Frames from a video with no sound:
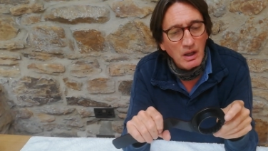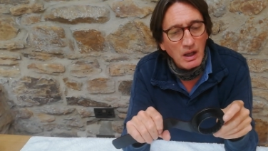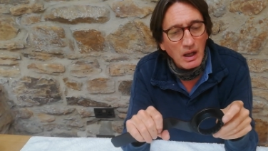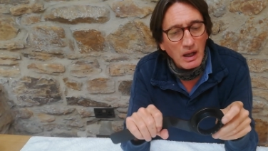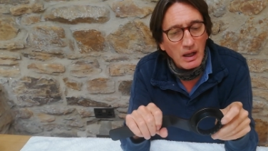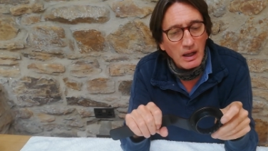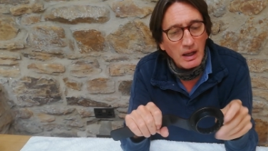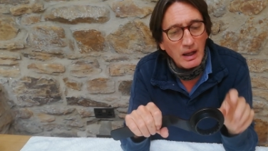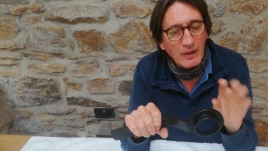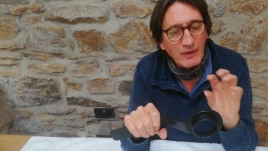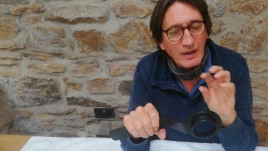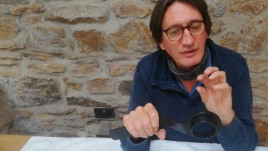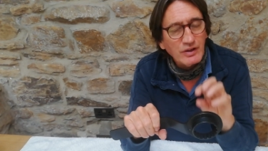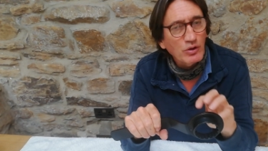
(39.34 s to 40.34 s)
And
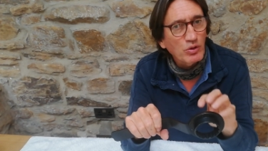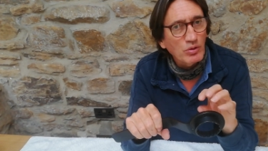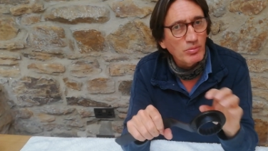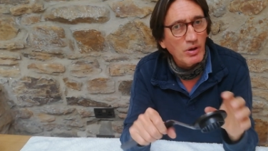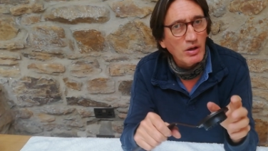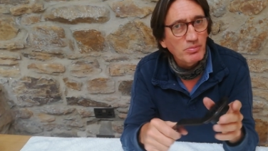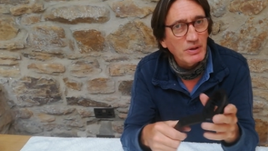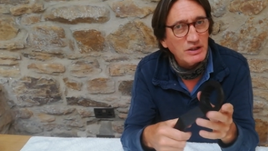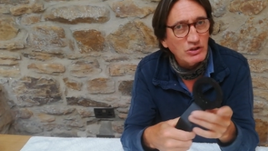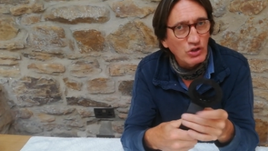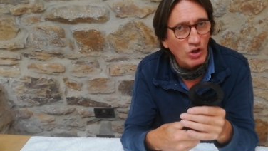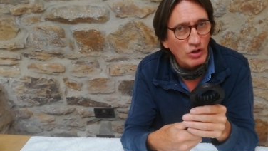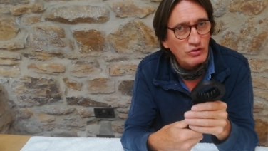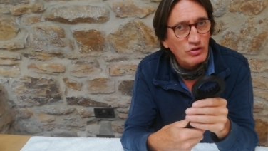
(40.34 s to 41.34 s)
that's held on by a big
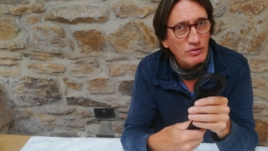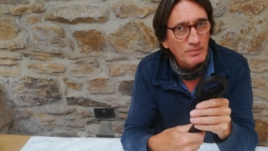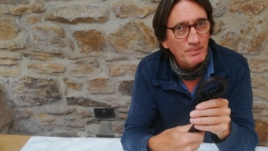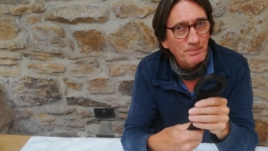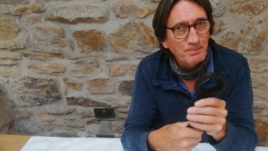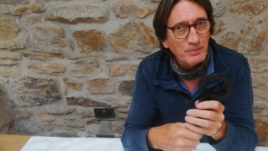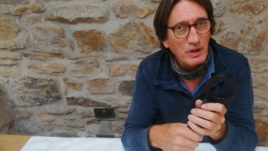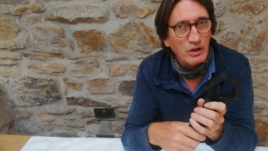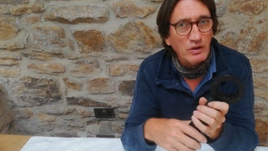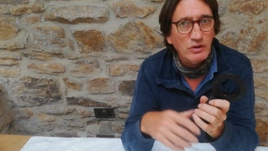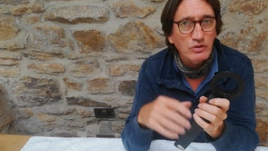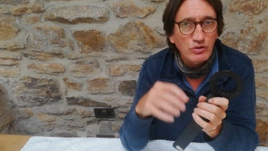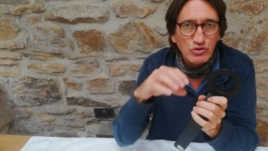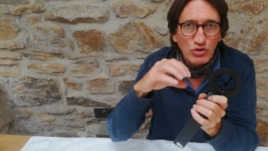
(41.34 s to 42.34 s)
nut. And
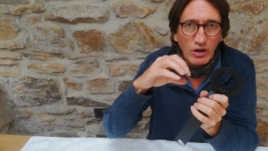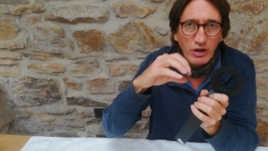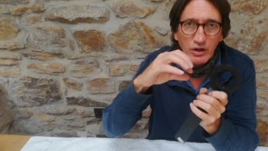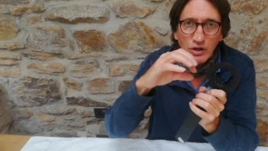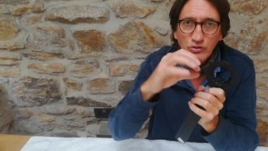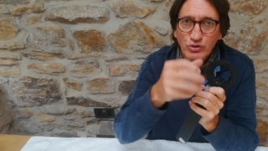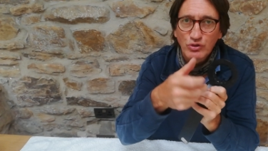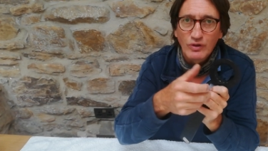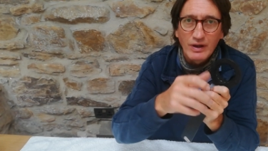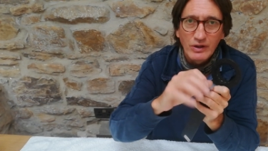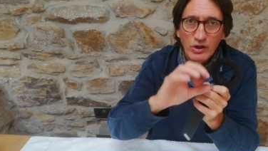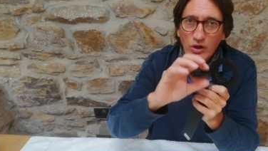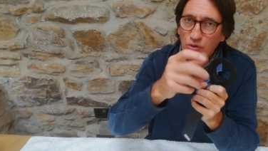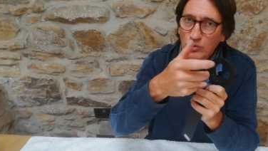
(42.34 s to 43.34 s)
then you try and undo that
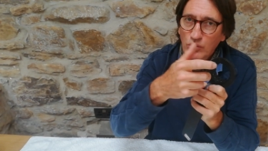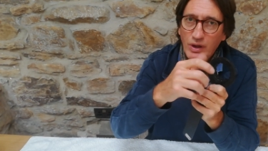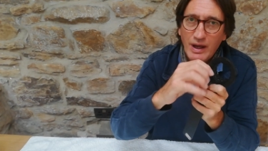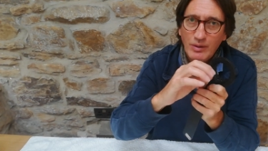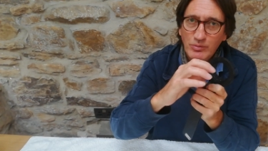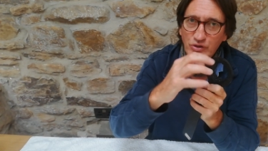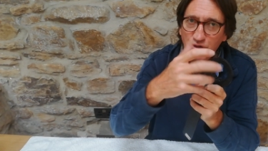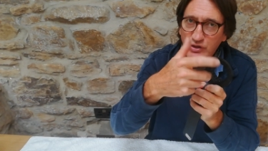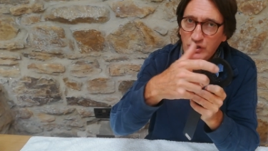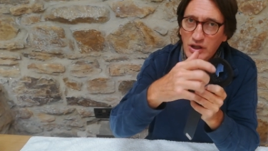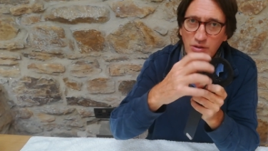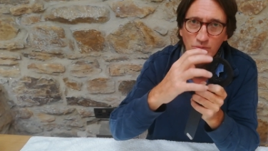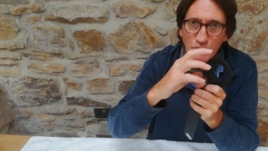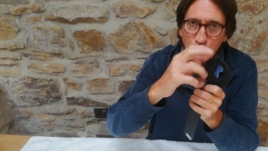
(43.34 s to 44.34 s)
nut, and all that happens is the
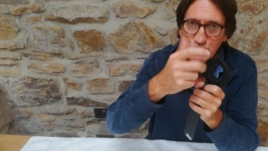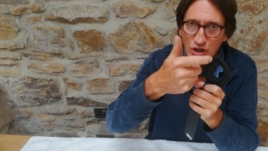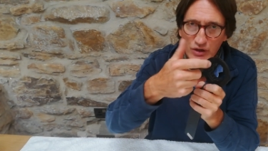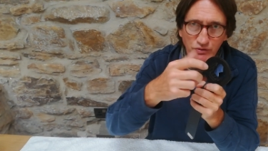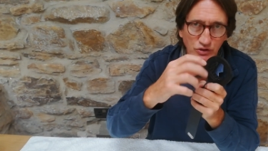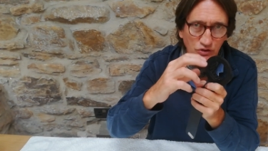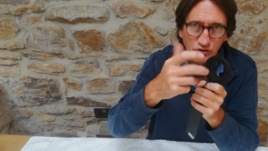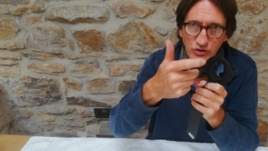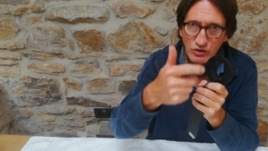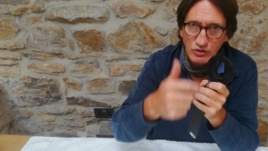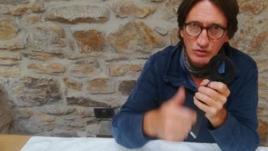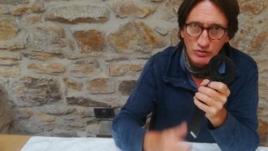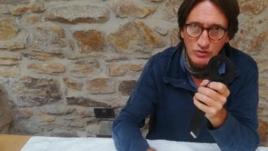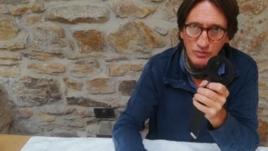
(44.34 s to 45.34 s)
gearbox shaft just
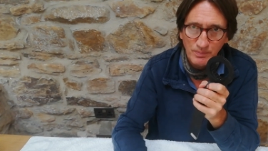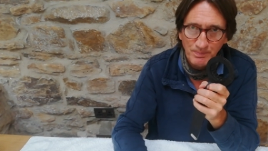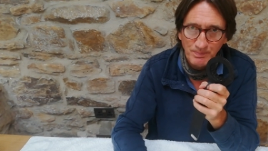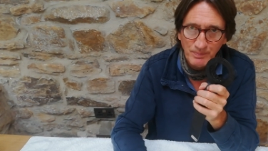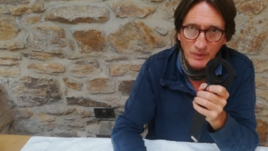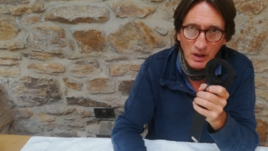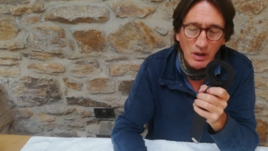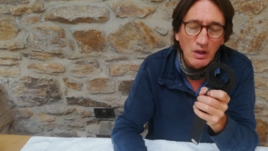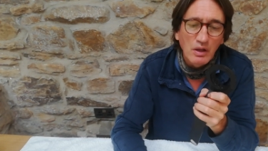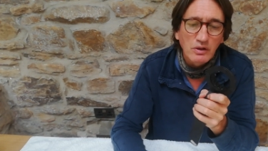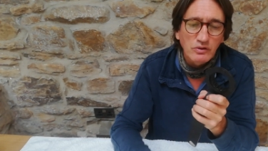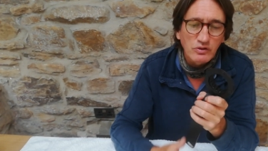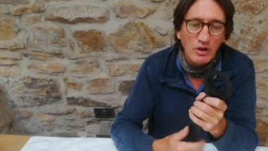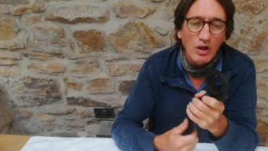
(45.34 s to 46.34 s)
turns.
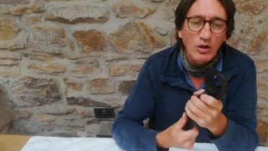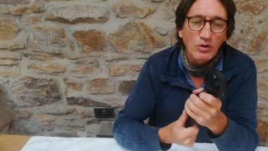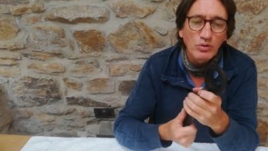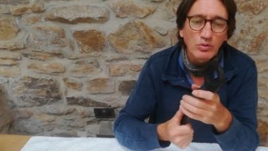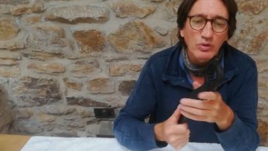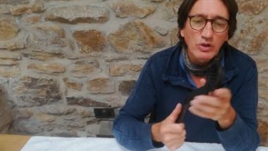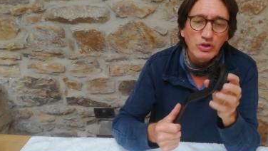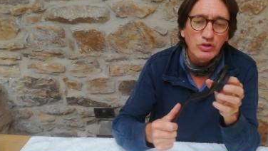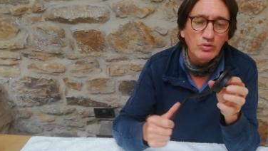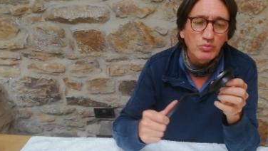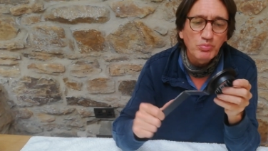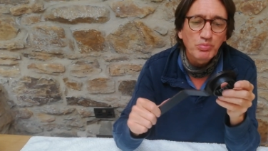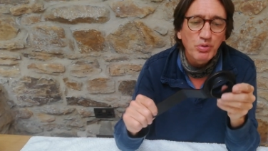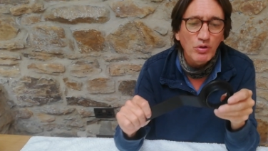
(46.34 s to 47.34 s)
So
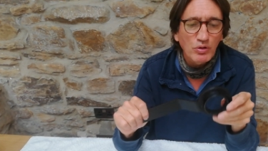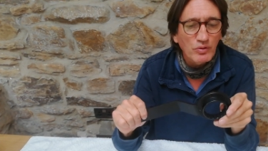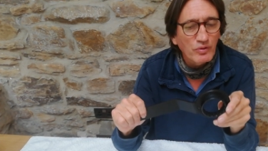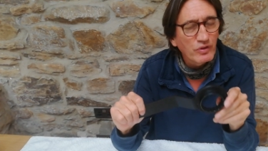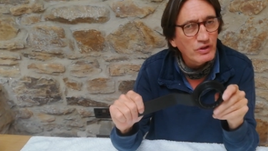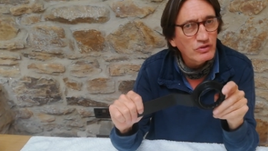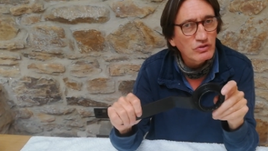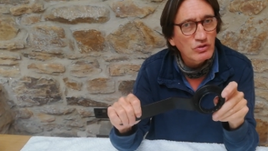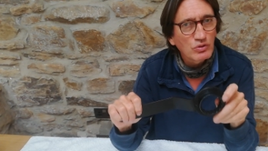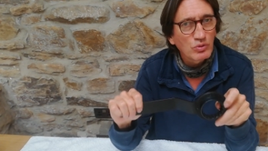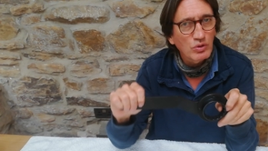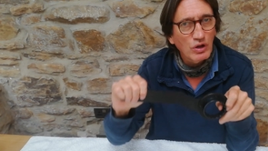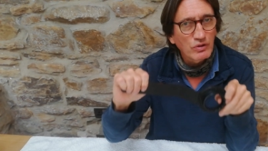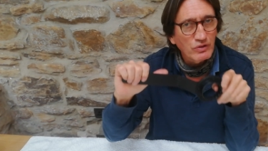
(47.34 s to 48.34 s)
you put this
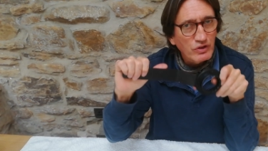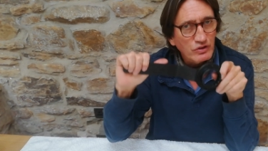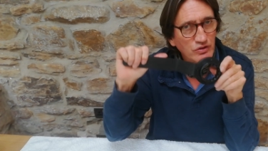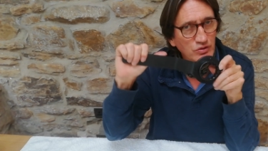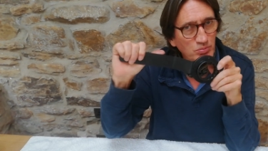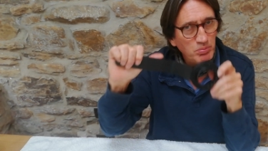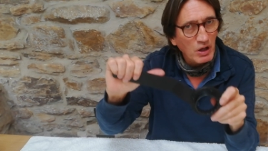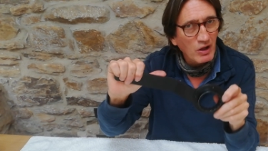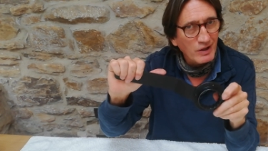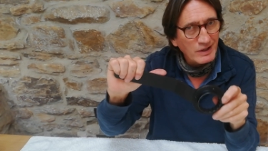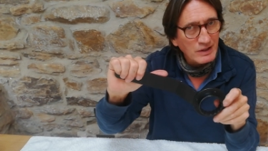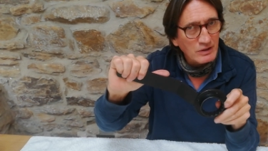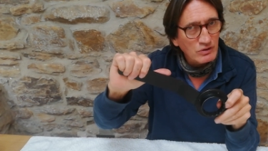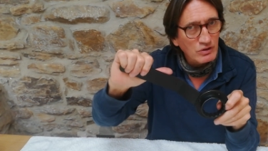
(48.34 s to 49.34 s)
tool over the
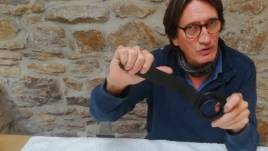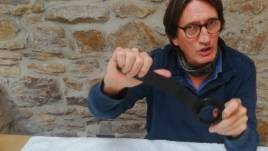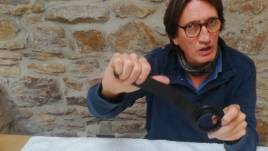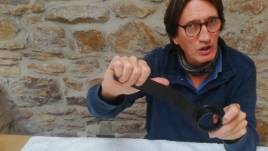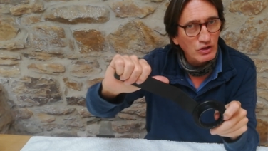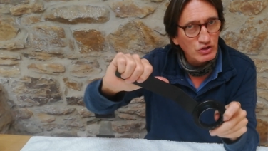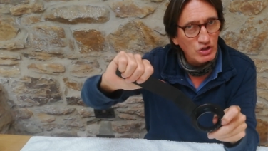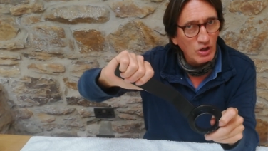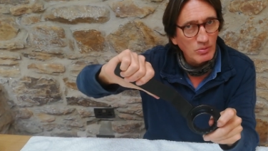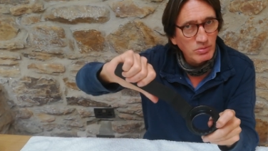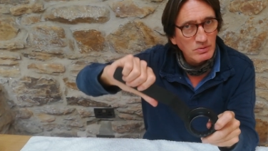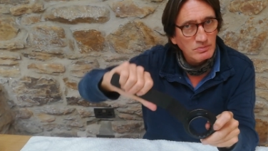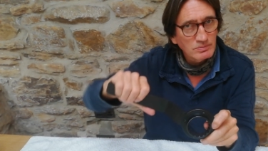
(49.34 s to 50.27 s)
splines of the clutch hub,